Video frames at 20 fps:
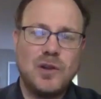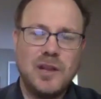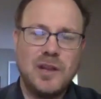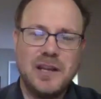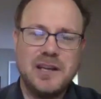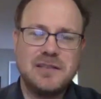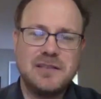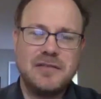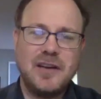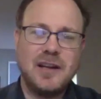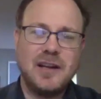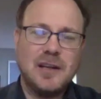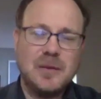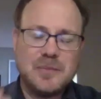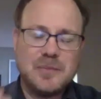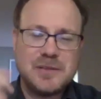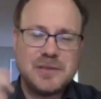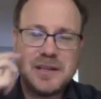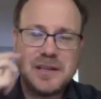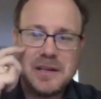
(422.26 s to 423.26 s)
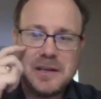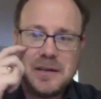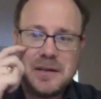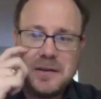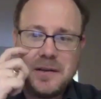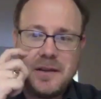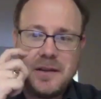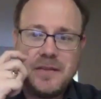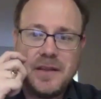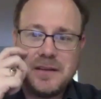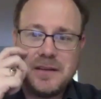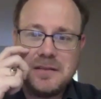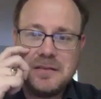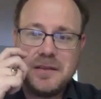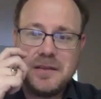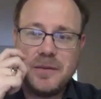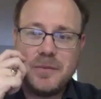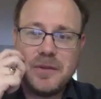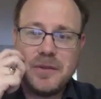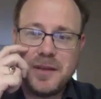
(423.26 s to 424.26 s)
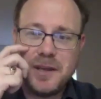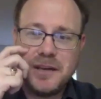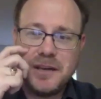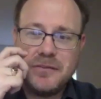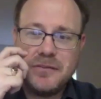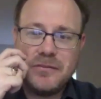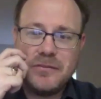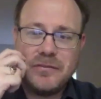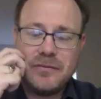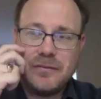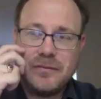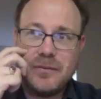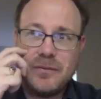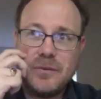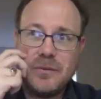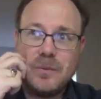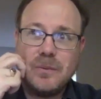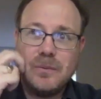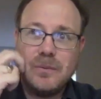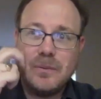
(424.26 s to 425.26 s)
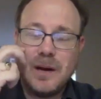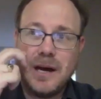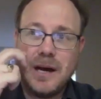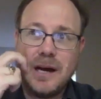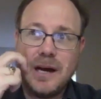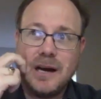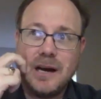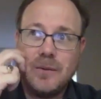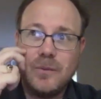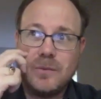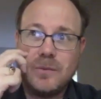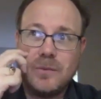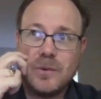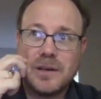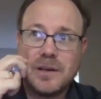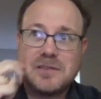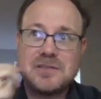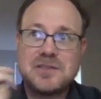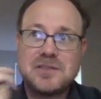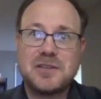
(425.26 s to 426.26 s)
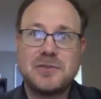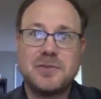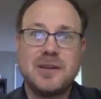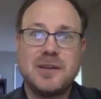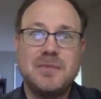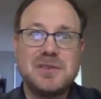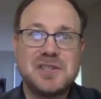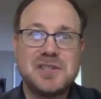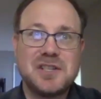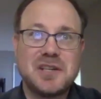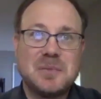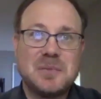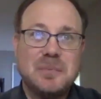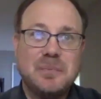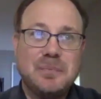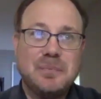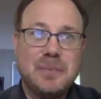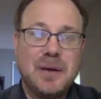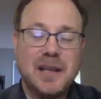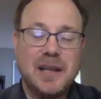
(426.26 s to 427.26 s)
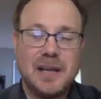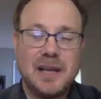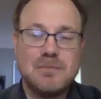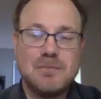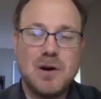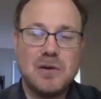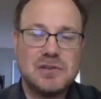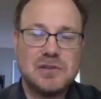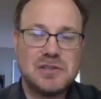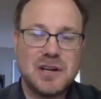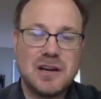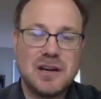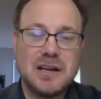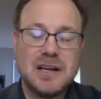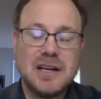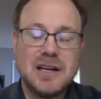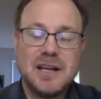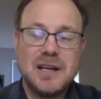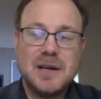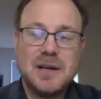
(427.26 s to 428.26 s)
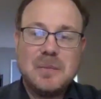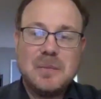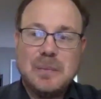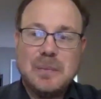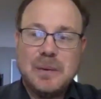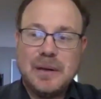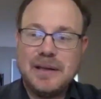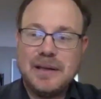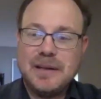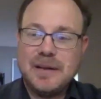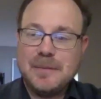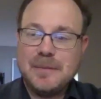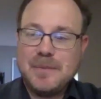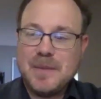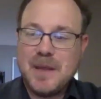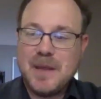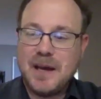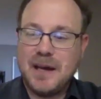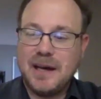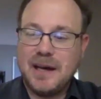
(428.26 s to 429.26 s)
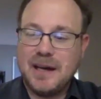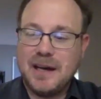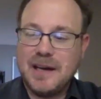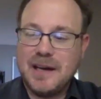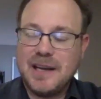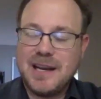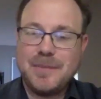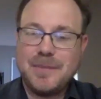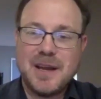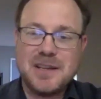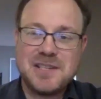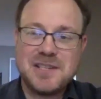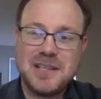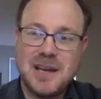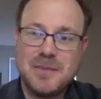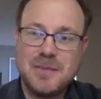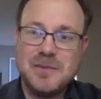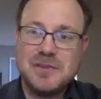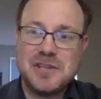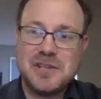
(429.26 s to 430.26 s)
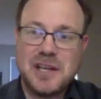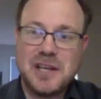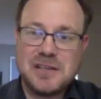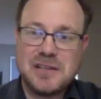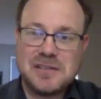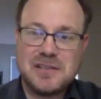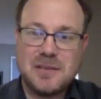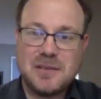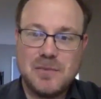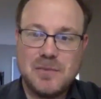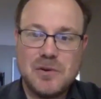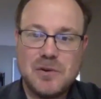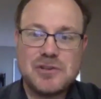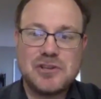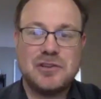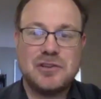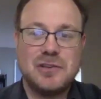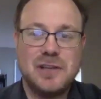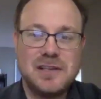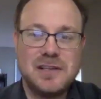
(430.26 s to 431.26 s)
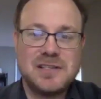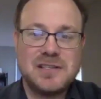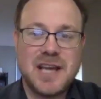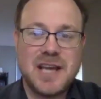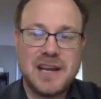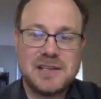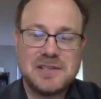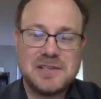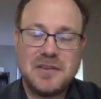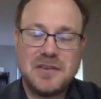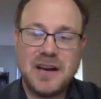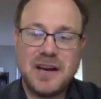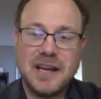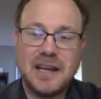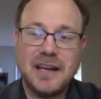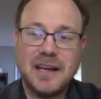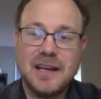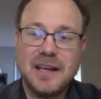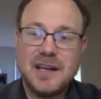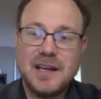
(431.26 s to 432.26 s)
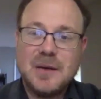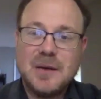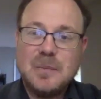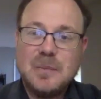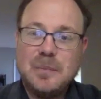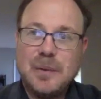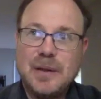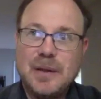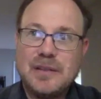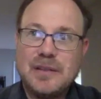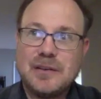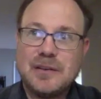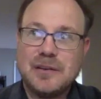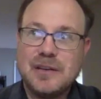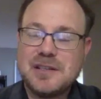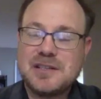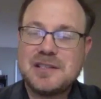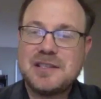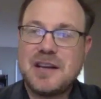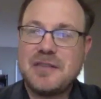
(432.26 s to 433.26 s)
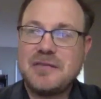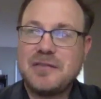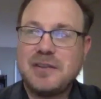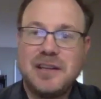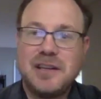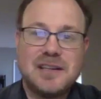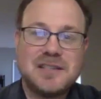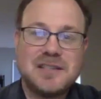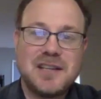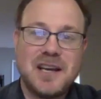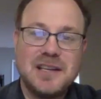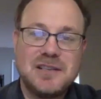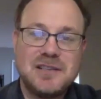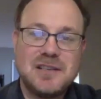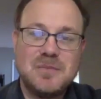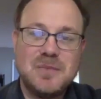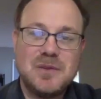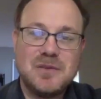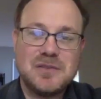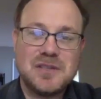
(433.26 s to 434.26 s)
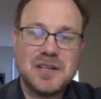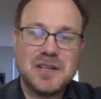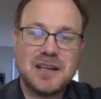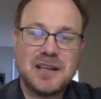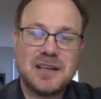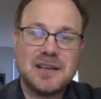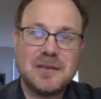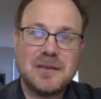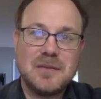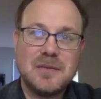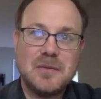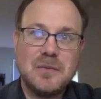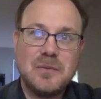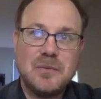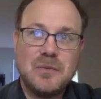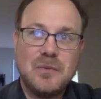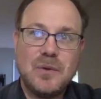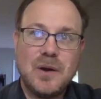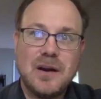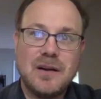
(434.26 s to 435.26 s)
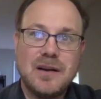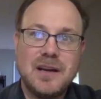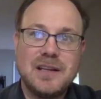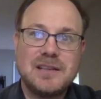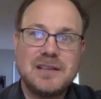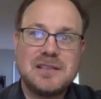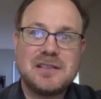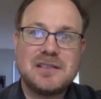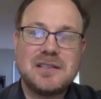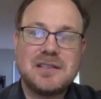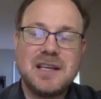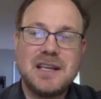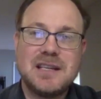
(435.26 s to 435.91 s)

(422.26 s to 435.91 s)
and developed that we think of when we're considering music by like Mozart. But and I'm not saying that music isn't emotional and satisfying, but there is definitely a side to music where it's